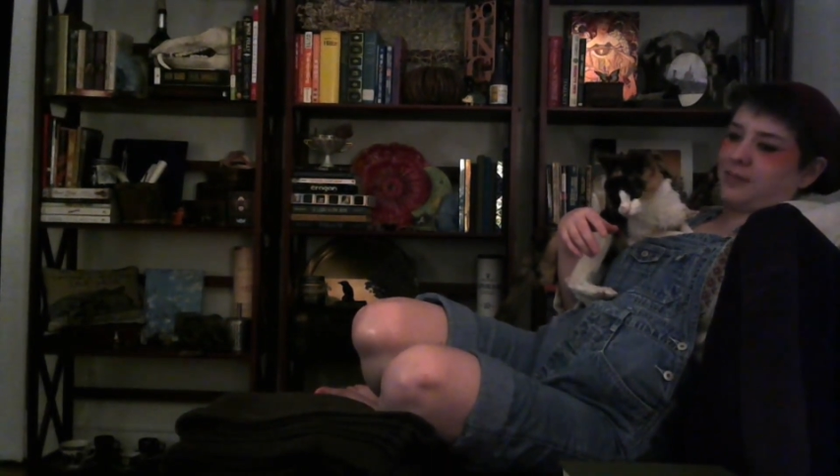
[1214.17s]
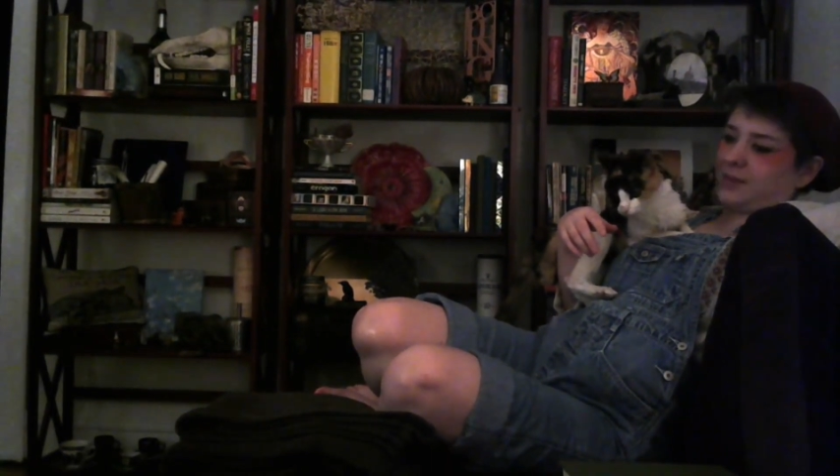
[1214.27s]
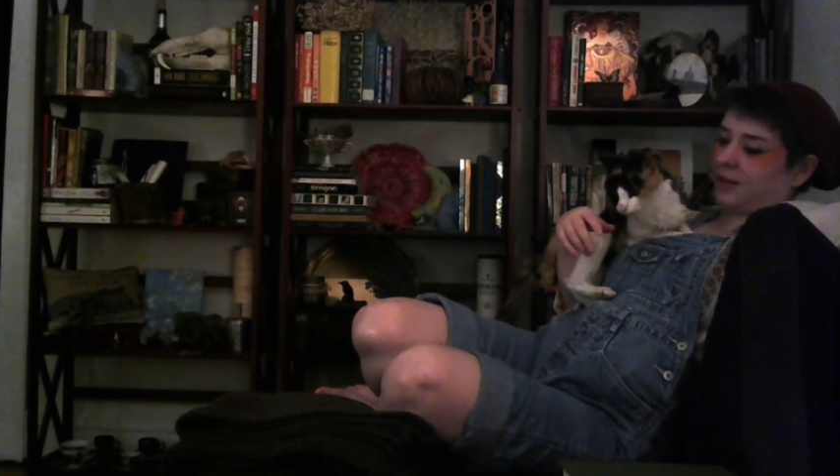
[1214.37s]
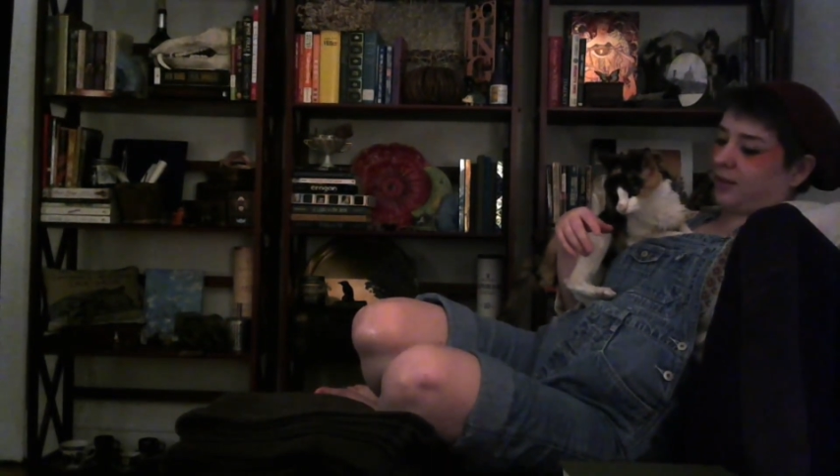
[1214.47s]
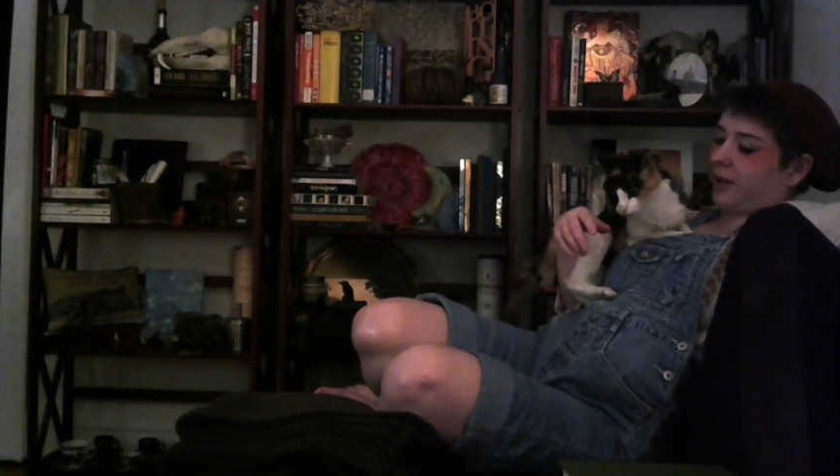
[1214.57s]

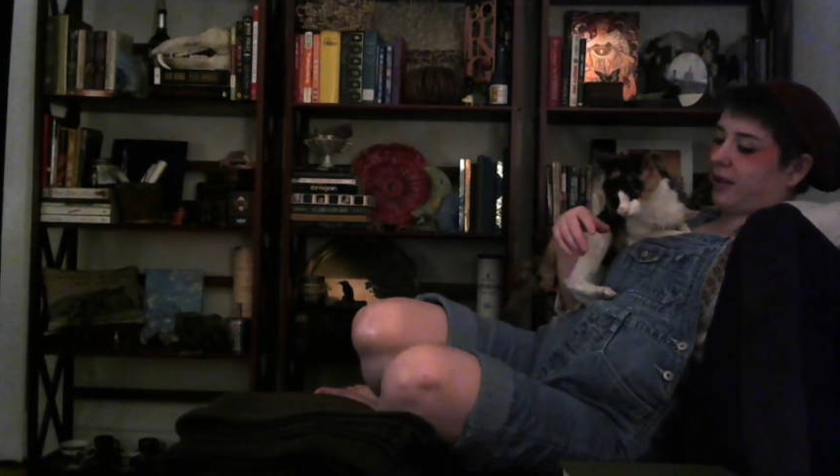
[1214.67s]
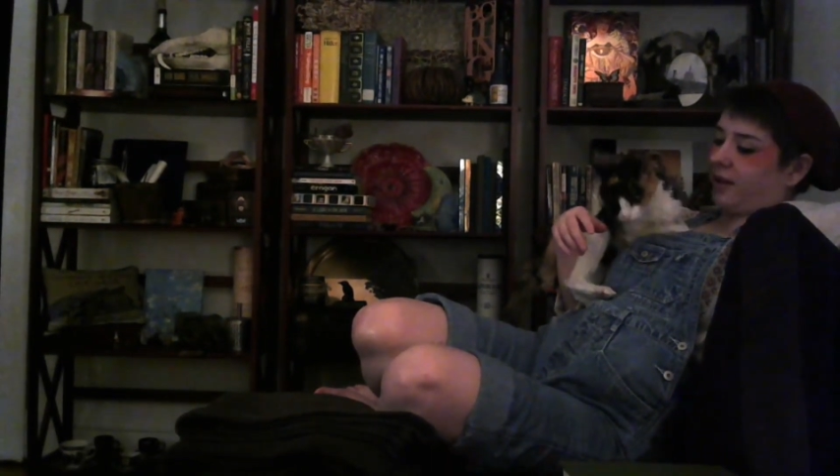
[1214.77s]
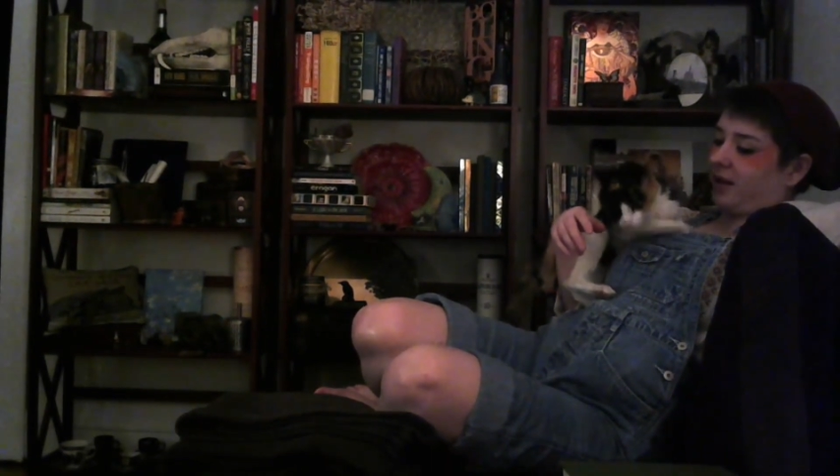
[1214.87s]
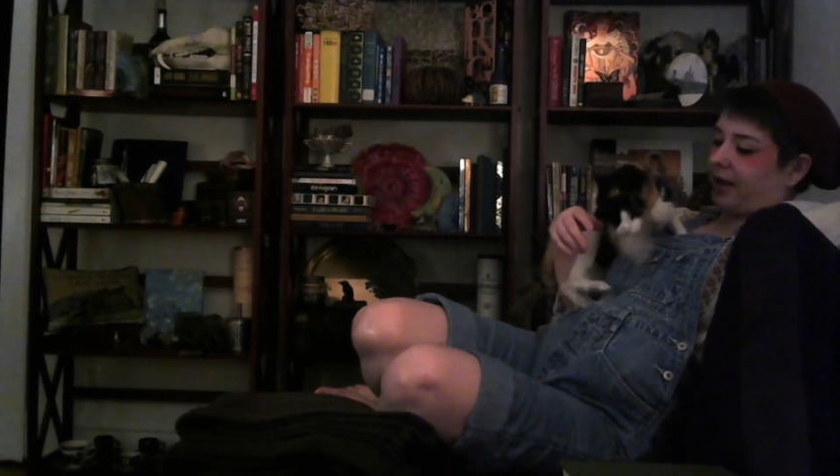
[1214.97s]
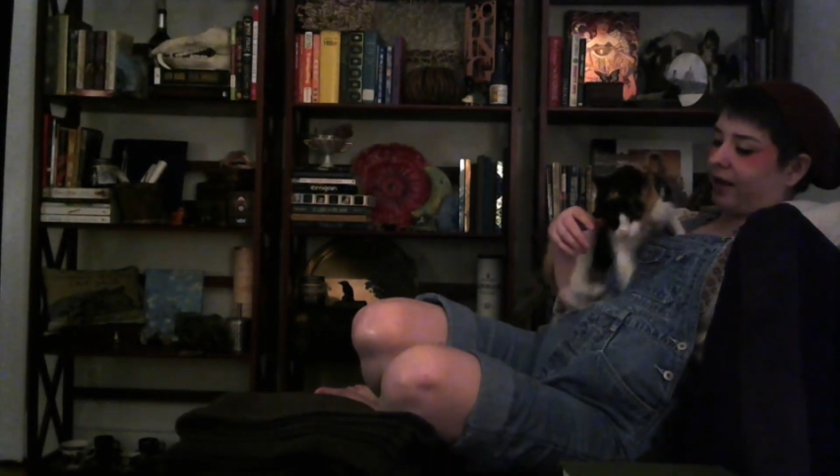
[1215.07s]
Cinderella
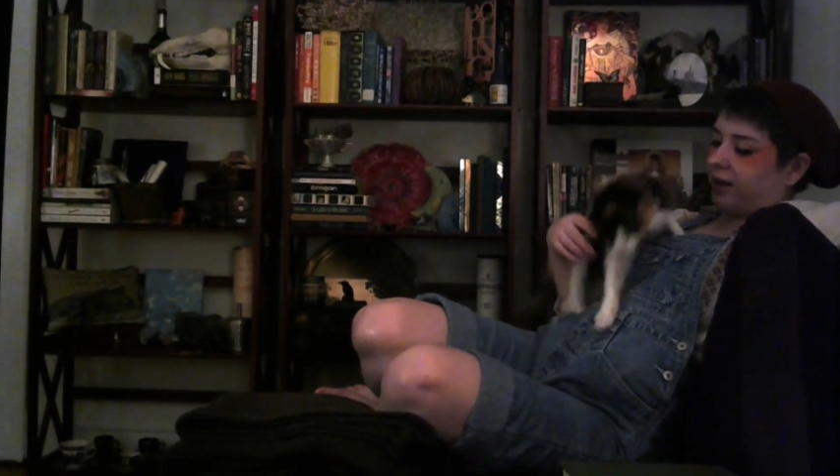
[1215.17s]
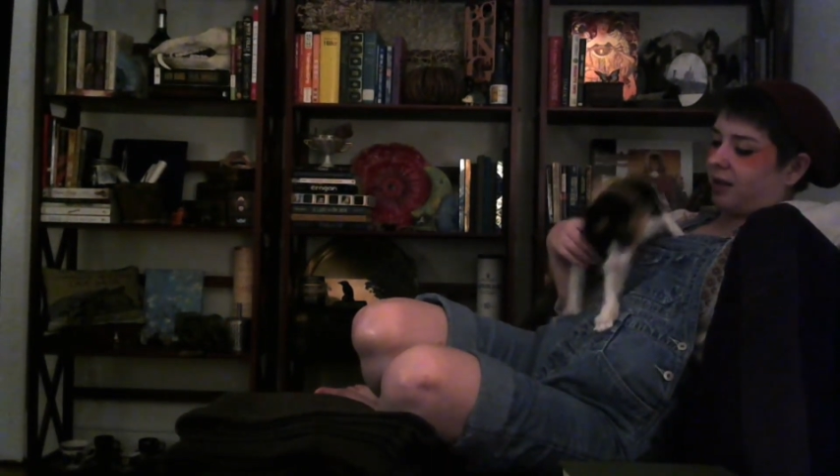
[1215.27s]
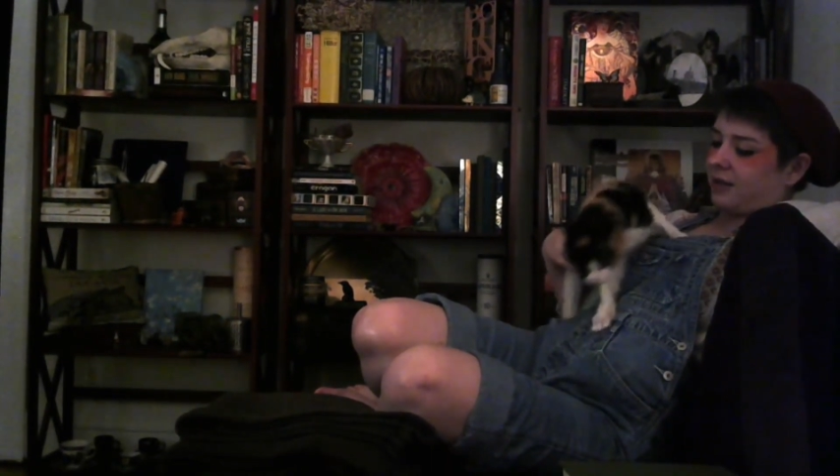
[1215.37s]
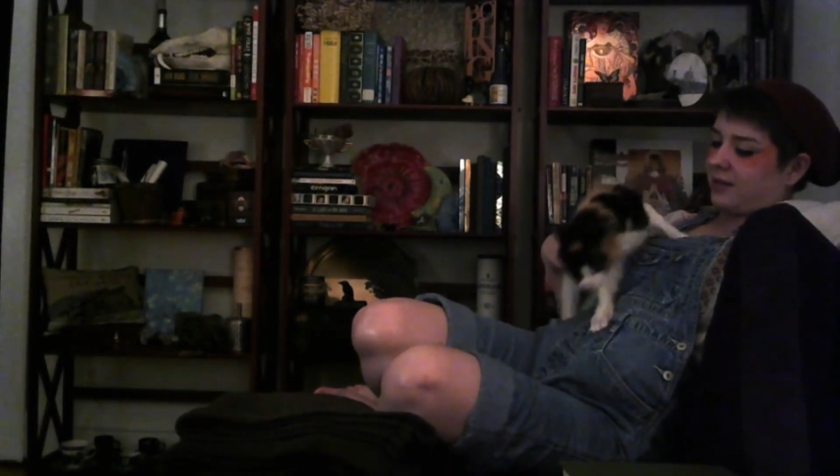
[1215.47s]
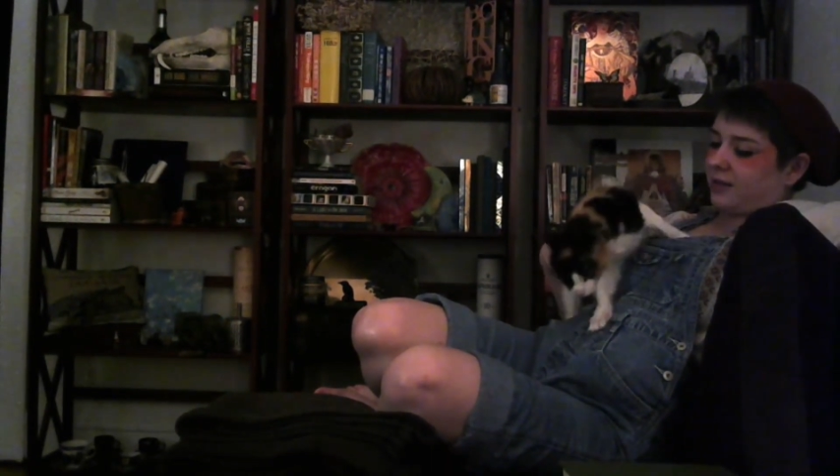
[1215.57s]

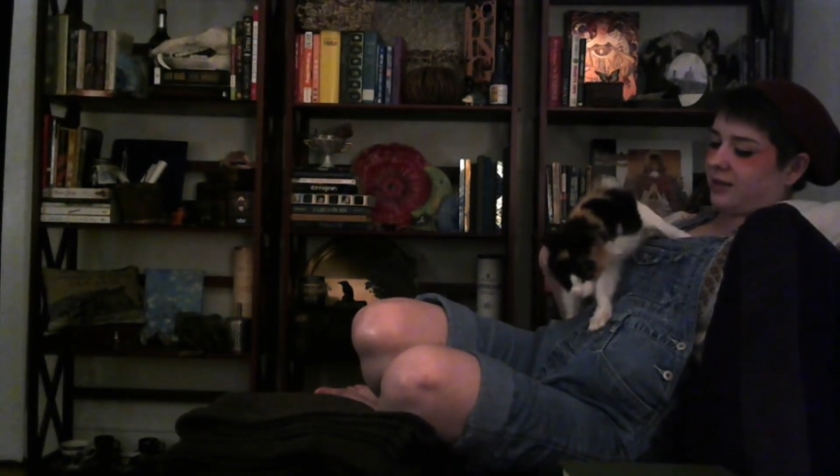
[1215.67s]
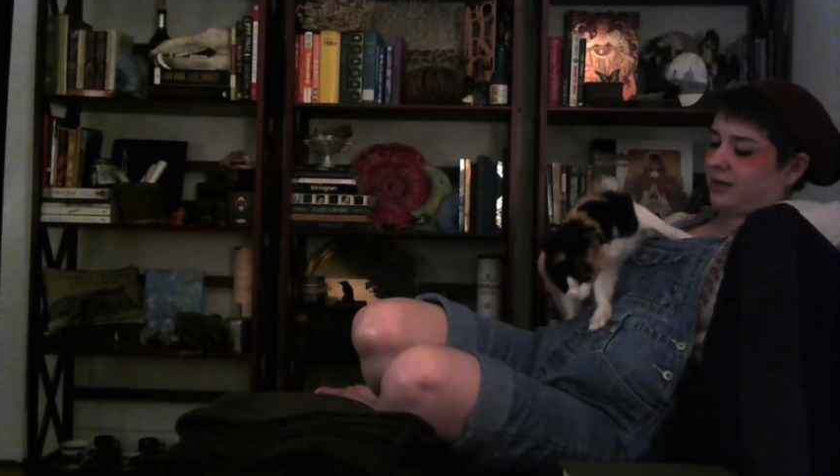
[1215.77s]
and